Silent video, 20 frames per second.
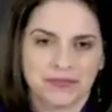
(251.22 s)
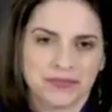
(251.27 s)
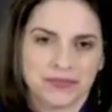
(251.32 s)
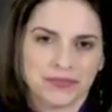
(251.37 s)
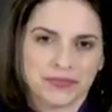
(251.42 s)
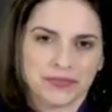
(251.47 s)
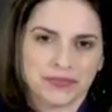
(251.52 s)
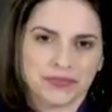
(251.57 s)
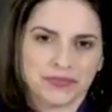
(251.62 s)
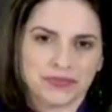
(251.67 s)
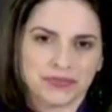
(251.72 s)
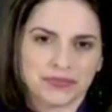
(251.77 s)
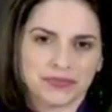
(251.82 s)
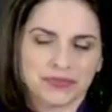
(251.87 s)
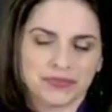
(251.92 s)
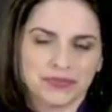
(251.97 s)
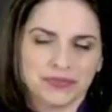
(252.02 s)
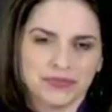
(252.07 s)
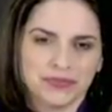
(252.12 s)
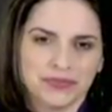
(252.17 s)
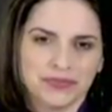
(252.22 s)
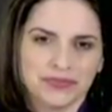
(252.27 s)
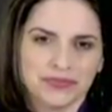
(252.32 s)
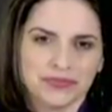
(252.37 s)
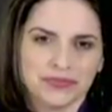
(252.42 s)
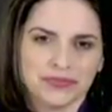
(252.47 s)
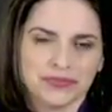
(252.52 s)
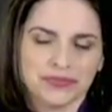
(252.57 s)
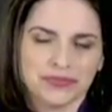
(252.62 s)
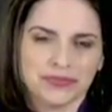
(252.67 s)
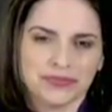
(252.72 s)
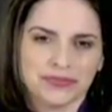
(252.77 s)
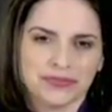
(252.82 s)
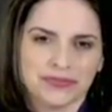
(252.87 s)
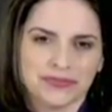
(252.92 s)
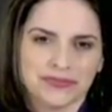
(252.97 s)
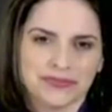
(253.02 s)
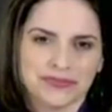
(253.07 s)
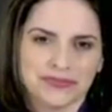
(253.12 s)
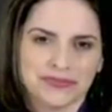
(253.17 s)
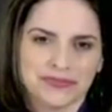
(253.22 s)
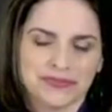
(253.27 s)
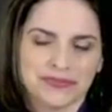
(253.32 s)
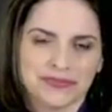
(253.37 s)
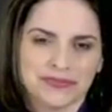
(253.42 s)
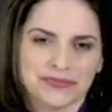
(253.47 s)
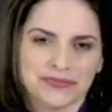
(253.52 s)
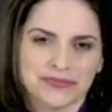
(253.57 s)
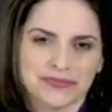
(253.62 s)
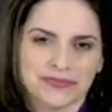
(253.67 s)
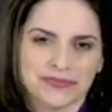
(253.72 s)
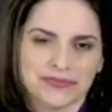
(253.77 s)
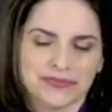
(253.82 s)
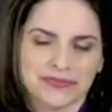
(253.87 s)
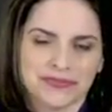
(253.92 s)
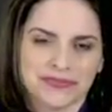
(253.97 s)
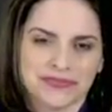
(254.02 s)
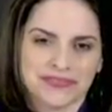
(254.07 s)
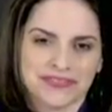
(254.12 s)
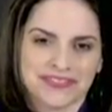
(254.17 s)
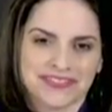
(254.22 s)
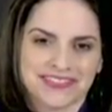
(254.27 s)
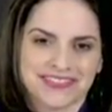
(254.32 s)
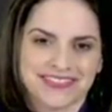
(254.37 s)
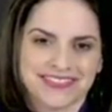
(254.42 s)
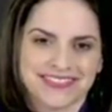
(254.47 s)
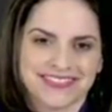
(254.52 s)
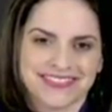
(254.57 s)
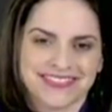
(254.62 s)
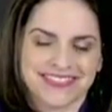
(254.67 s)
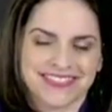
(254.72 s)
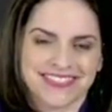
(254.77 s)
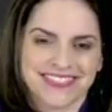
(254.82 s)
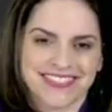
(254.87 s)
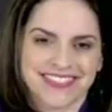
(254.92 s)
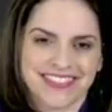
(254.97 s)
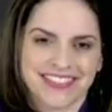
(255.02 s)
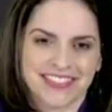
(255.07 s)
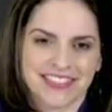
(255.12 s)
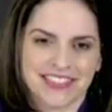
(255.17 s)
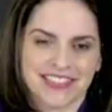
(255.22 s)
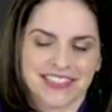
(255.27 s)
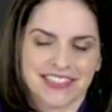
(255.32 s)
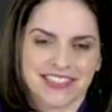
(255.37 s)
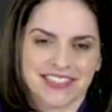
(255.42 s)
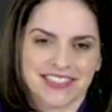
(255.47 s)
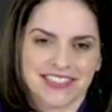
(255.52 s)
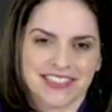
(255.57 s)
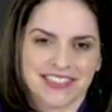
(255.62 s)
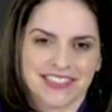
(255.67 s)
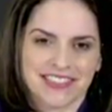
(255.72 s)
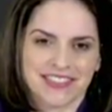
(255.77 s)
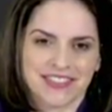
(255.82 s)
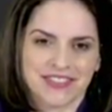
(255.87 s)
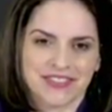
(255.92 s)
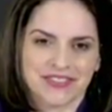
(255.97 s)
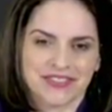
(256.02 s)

[no speech]